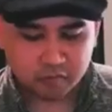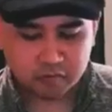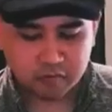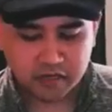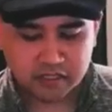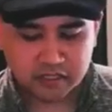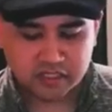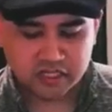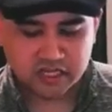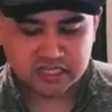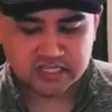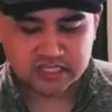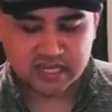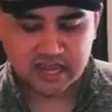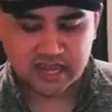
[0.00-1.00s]
right,
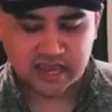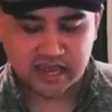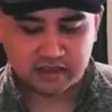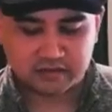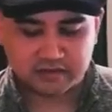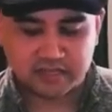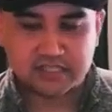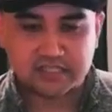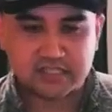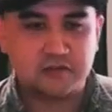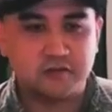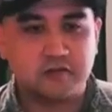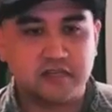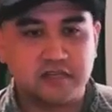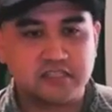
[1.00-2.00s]
just as a
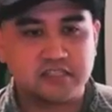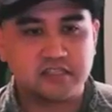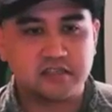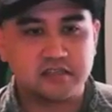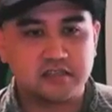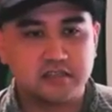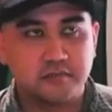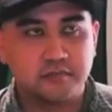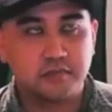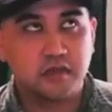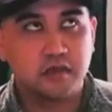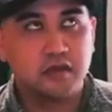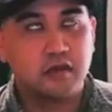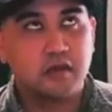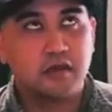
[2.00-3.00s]
single instance,
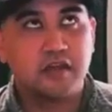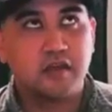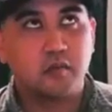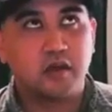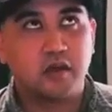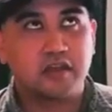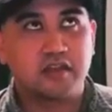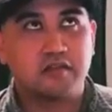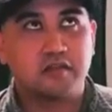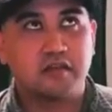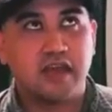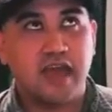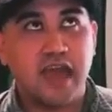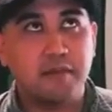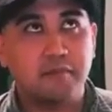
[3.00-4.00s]
then what can
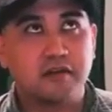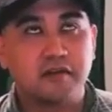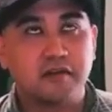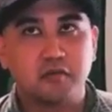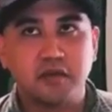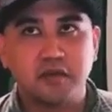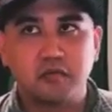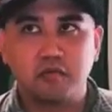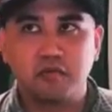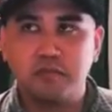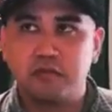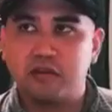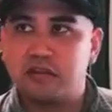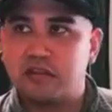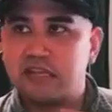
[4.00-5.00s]
happen is we
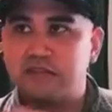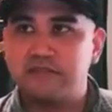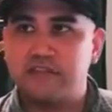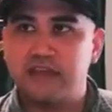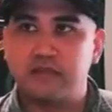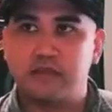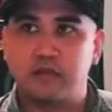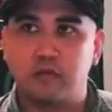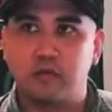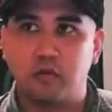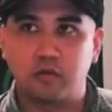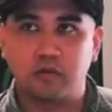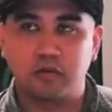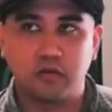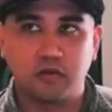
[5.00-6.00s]
believe that the
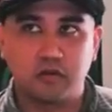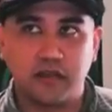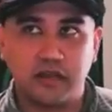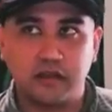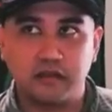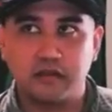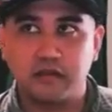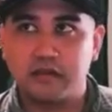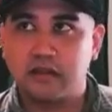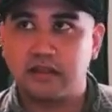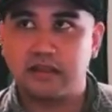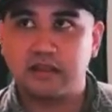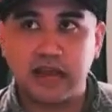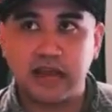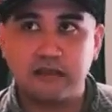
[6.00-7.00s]
world and
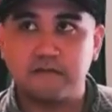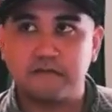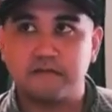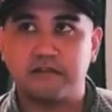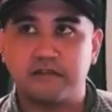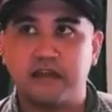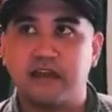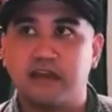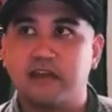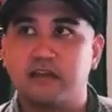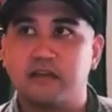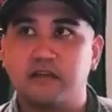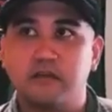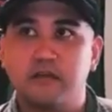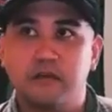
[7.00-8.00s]
life
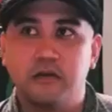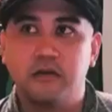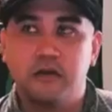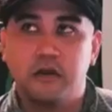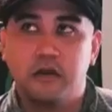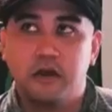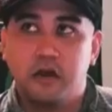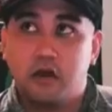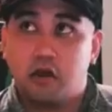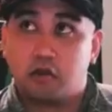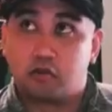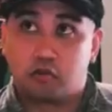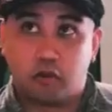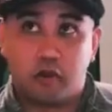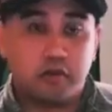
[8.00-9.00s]
and
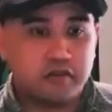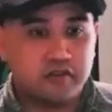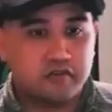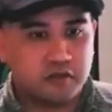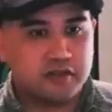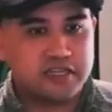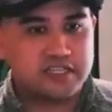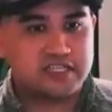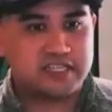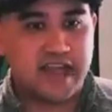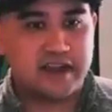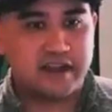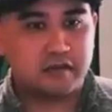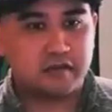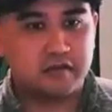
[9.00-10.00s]
growth is really
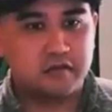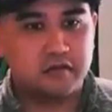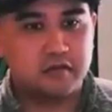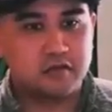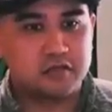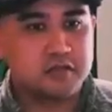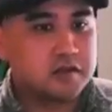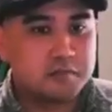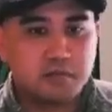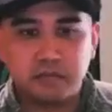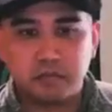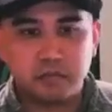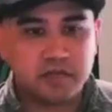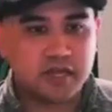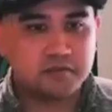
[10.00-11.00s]
static. So then
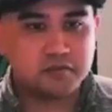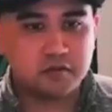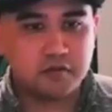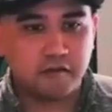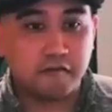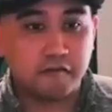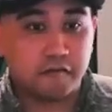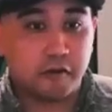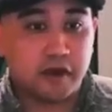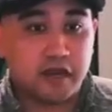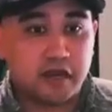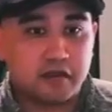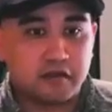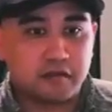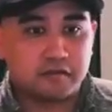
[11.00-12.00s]
people become sort of
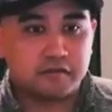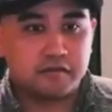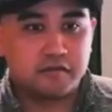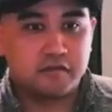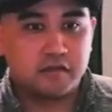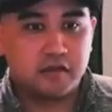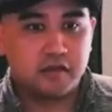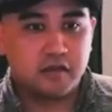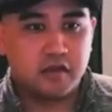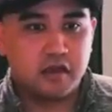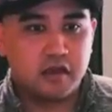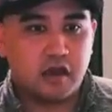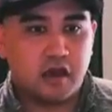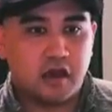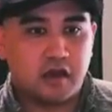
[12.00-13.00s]
afraid of
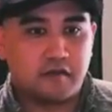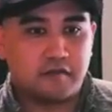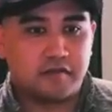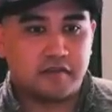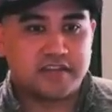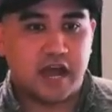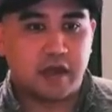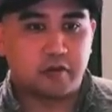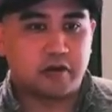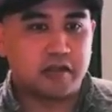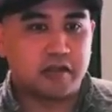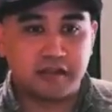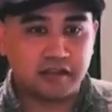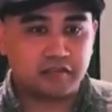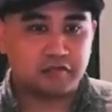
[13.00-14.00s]
the Tower. And I think that's what